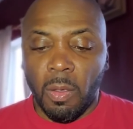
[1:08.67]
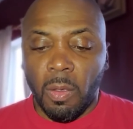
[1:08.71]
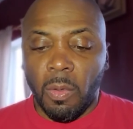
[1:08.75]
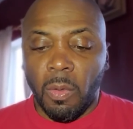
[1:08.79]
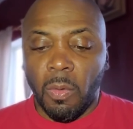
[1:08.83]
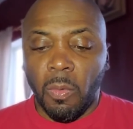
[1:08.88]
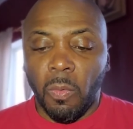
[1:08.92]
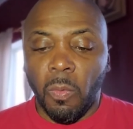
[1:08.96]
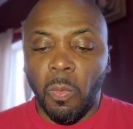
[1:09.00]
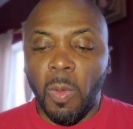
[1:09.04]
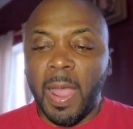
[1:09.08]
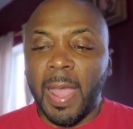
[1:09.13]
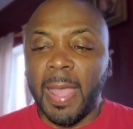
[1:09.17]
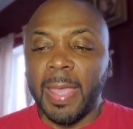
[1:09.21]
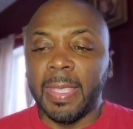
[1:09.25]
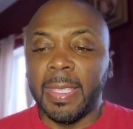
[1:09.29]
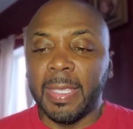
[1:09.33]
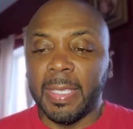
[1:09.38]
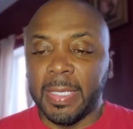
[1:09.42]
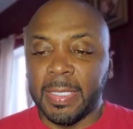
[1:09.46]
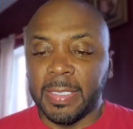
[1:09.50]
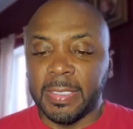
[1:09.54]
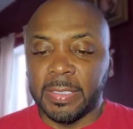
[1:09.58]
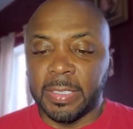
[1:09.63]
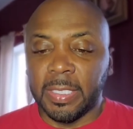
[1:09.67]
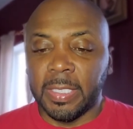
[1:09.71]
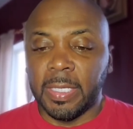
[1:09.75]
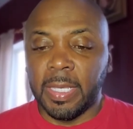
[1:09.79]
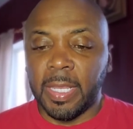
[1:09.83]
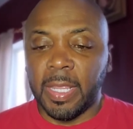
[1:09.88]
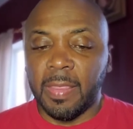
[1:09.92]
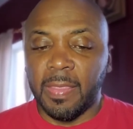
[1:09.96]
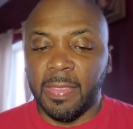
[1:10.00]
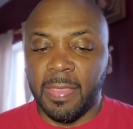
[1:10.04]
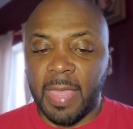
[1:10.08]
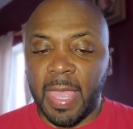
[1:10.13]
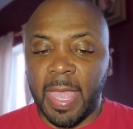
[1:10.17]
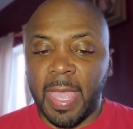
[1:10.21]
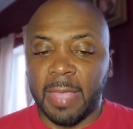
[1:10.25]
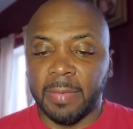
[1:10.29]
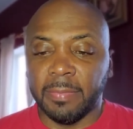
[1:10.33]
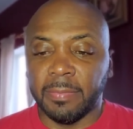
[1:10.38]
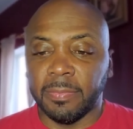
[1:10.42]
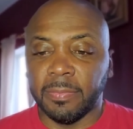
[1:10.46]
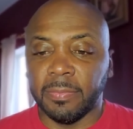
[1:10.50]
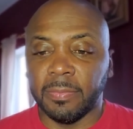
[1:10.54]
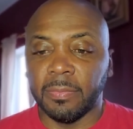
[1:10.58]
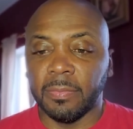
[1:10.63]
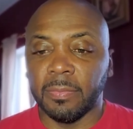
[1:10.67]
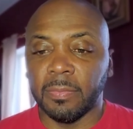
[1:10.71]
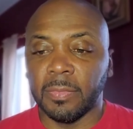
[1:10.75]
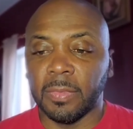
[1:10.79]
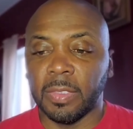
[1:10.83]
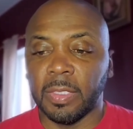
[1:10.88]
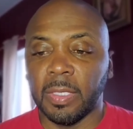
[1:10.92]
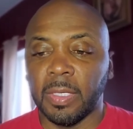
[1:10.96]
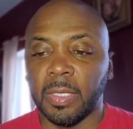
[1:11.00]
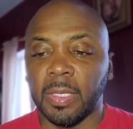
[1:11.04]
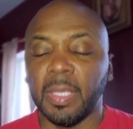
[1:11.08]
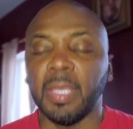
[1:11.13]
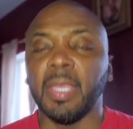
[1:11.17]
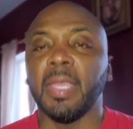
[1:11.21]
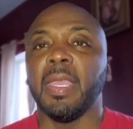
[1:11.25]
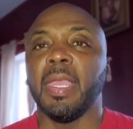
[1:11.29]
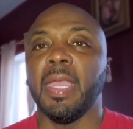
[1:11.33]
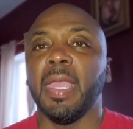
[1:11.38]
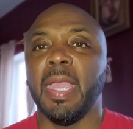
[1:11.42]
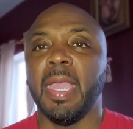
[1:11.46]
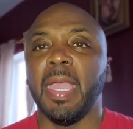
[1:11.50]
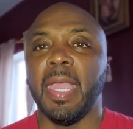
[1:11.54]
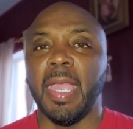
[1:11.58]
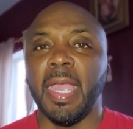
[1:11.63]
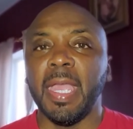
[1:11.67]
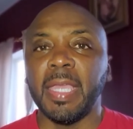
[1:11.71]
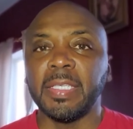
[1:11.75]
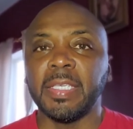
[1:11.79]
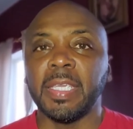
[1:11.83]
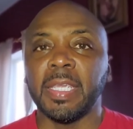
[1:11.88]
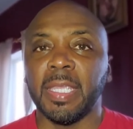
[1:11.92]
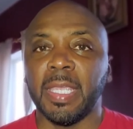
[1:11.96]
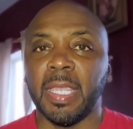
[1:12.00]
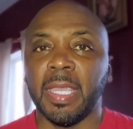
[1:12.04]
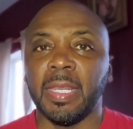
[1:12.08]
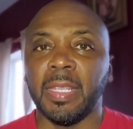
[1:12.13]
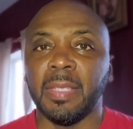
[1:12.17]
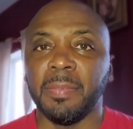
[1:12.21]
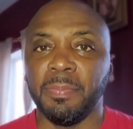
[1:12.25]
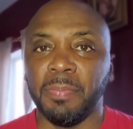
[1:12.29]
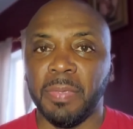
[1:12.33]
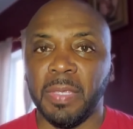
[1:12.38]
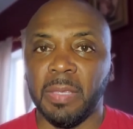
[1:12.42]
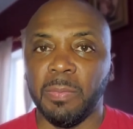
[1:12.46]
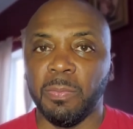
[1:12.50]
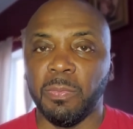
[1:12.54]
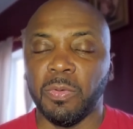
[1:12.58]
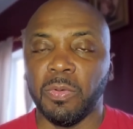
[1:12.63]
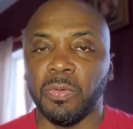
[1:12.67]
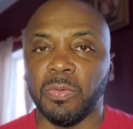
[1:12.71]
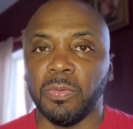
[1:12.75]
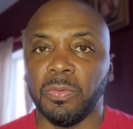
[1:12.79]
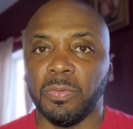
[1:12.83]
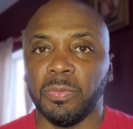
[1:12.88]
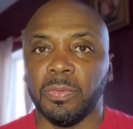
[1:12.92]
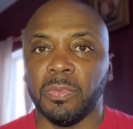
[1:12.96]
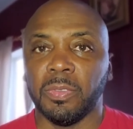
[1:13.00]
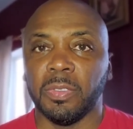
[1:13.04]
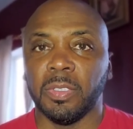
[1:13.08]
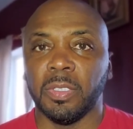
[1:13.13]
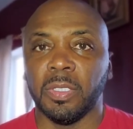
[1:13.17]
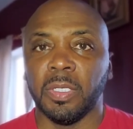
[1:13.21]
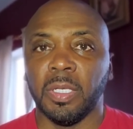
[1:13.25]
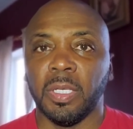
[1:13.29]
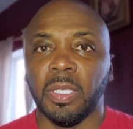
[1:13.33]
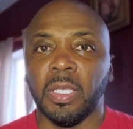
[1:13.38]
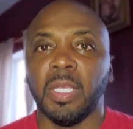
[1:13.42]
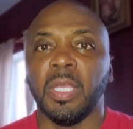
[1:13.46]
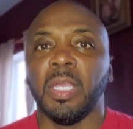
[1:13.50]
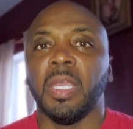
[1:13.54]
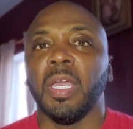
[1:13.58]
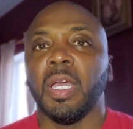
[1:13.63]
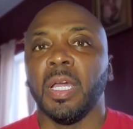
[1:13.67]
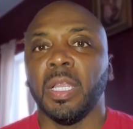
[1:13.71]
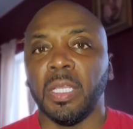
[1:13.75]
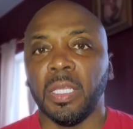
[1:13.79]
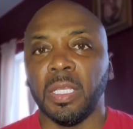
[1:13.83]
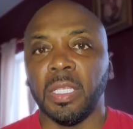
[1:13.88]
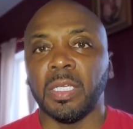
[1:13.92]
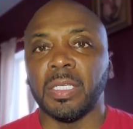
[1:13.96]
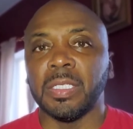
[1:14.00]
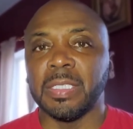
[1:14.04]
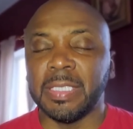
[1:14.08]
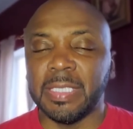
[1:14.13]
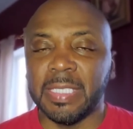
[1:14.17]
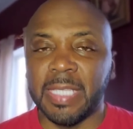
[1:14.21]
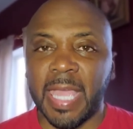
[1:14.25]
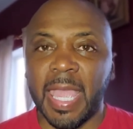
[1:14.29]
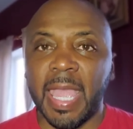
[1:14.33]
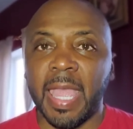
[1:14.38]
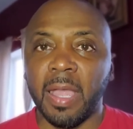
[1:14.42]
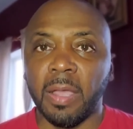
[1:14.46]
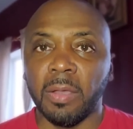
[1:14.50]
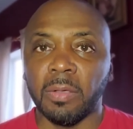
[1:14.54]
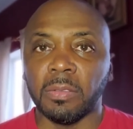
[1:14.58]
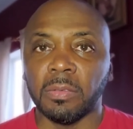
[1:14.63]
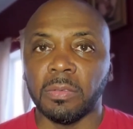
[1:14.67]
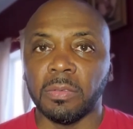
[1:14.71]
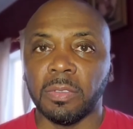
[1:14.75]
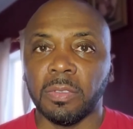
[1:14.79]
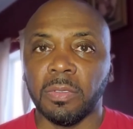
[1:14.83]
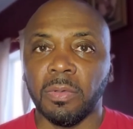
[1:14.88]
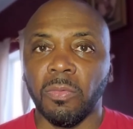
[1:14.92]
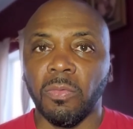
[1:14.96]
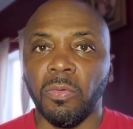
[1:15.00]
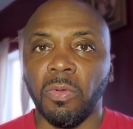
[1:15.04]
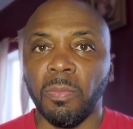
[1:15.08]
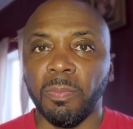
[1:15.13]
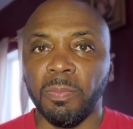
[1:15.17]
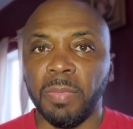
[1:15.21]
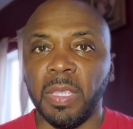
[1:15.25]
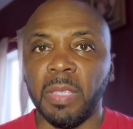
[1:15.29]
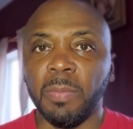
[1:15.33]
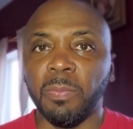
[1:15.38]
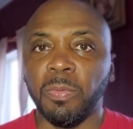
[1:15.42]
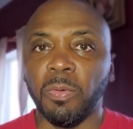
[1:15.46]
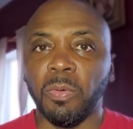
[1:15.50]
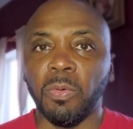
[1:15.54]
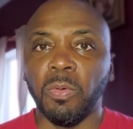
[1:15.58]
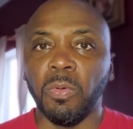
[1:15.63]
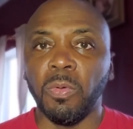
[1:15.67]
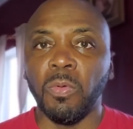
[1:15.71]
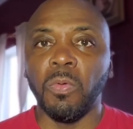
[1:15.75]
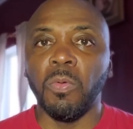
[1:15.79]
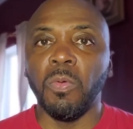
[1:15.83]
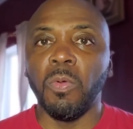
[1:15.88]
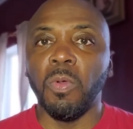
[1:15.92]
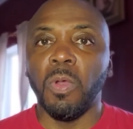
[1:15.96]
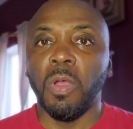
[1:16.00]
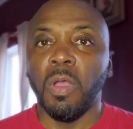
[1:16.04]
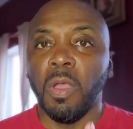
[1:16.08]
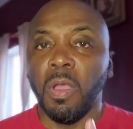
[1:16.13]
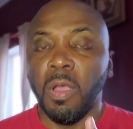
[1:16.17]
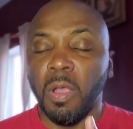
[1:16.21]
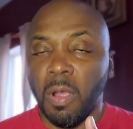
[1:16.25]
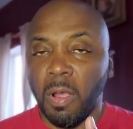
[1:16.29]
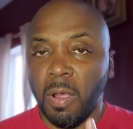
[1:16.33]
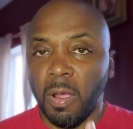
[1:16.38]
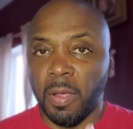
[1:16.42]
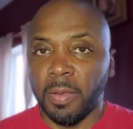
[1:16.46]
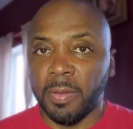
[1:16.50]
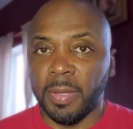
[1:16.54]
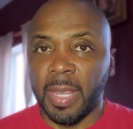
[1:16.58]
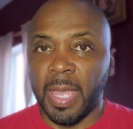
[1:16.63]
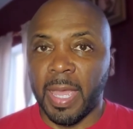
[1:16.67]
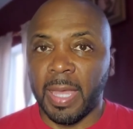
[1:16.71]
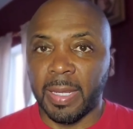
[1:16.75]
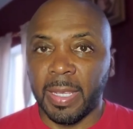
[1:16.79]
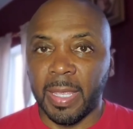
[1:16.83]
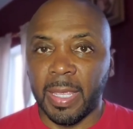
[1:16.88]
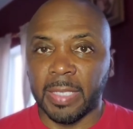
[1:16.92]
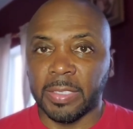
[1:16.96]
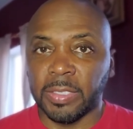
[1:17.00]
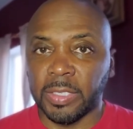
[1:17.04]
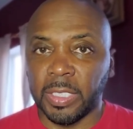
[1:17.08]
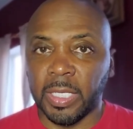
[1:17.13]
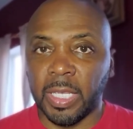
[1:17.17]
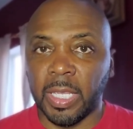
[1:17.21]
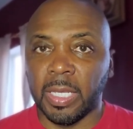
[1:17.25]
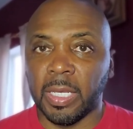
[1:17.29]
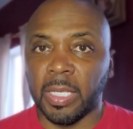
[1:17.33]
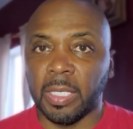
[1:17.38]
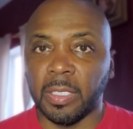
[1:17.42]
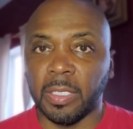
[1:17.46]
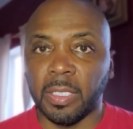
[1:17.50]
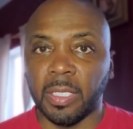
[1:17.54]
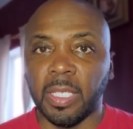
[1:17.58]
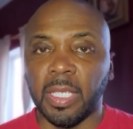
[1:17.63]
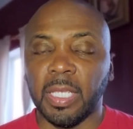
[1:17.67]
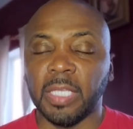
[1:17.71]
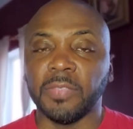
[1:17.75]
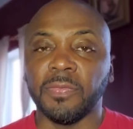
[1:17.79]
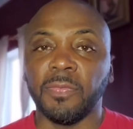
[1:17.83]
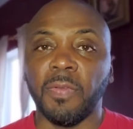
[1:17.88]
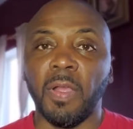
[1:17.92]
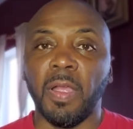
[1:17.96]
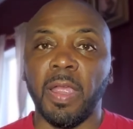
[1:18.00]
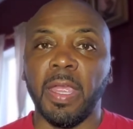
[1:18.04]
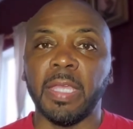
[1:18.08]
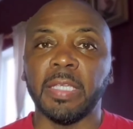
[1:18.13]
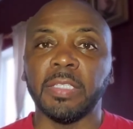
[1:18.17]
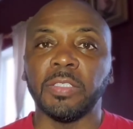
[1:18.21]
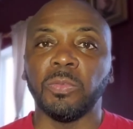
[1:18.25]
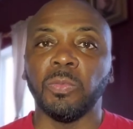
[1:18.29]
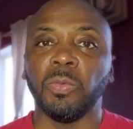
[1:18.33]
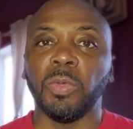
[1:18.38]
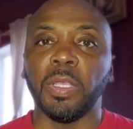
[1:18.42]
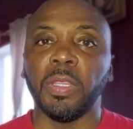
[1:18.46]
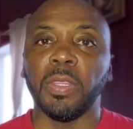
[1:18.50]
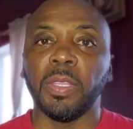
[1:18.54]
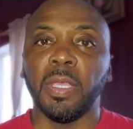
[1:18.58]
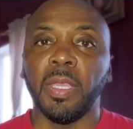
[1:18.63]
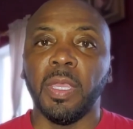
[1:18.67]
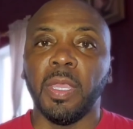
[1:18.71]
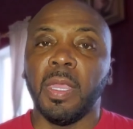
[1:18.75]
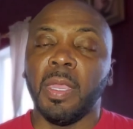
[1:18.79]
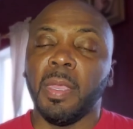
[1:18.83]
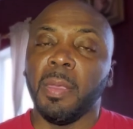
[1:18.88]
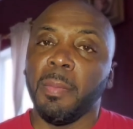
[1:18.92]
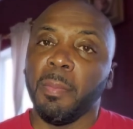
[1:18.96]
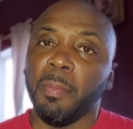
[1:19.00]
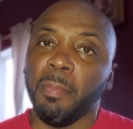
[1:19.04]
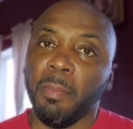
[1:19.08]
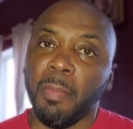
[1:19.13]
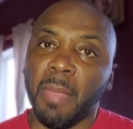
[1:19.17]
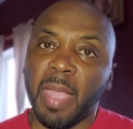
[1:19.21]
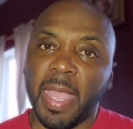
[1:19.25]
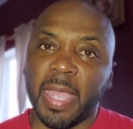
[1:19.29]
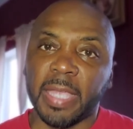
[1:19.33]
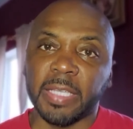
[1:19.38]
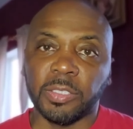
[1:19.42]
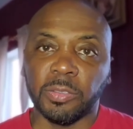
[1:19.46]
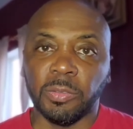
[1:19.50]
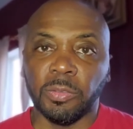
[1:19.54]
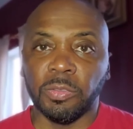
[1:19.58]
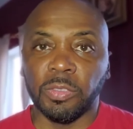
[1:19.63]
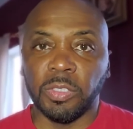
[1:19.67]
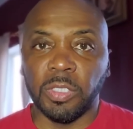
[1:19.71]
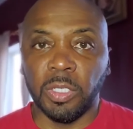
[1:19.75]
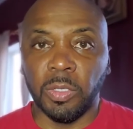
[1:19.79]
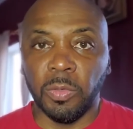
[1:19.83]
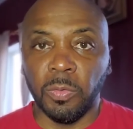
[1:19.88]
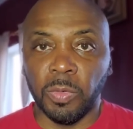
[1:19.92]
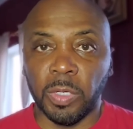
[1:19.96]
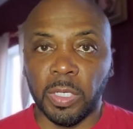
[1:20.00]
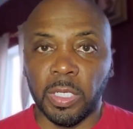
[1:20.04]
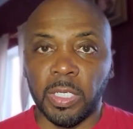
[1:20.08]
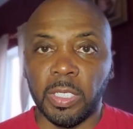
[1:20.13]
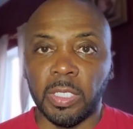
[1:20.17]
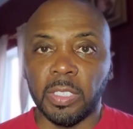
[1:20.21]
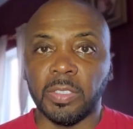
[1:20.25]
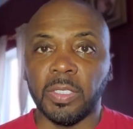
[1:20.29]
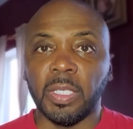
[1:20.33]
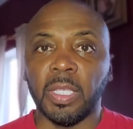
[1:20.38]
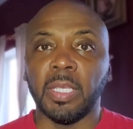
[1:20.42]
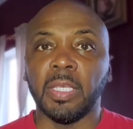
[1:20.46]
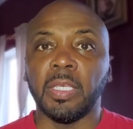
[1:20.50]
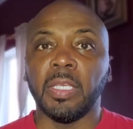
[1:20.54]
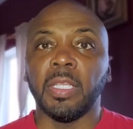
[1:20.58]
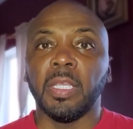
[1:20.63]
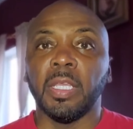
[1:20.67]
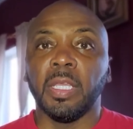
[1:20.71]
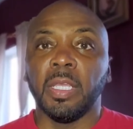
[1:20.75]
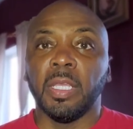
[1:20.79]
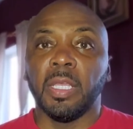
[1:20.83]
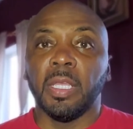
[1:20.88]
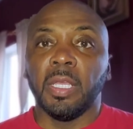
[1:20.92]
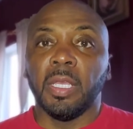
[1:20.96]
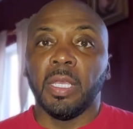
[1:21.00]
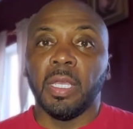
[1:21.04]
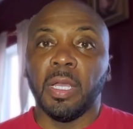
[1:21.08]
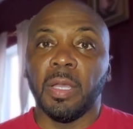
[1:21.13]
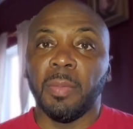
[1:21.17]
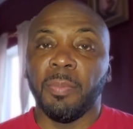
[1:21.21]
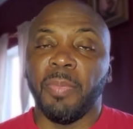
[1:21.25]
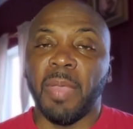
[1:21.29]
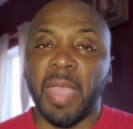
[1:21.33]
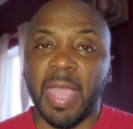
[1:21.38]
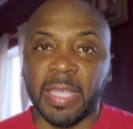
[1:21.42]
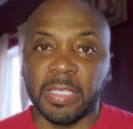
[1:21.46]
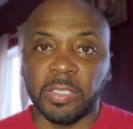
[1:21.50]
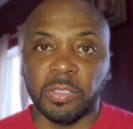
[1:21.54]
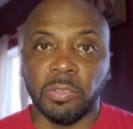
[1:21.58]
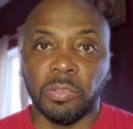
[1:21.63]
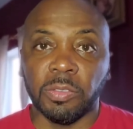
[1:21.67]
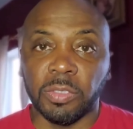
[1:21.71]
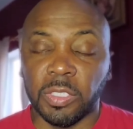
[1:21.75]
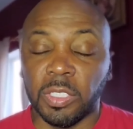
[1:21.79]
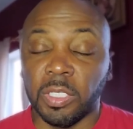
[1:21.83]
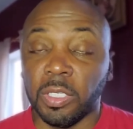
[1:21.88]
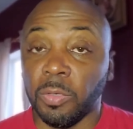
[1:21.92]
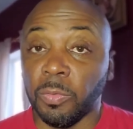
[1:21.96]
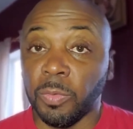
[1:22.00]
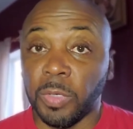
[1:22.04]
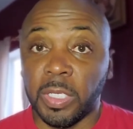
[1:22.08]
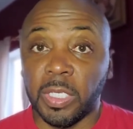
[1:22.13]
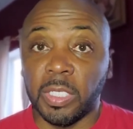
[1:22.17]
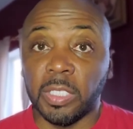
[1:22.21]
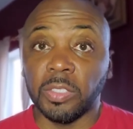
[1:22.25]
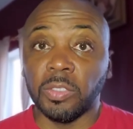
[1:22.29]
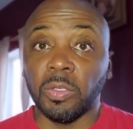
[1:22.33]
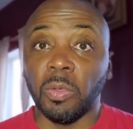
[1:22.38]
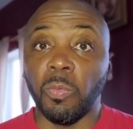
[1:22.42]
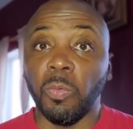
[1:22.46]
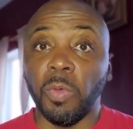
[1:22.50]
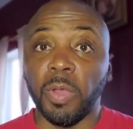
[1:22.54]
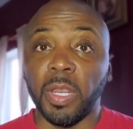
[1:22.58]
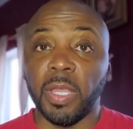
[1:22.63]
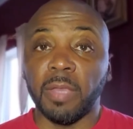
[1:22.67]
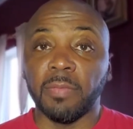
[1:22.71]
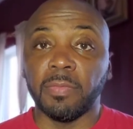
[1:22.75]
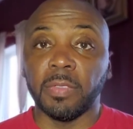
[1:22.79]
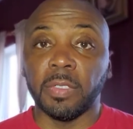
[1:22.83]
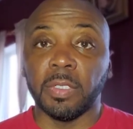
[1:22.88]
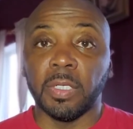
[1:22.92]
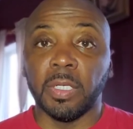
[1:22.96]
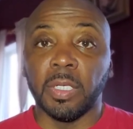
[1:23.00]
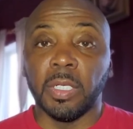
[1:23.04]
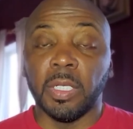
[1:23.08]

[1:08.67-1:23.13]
why is it that educated people look down on people who are not educated, as far as with master's degrees and bachelor's degrees or whatever?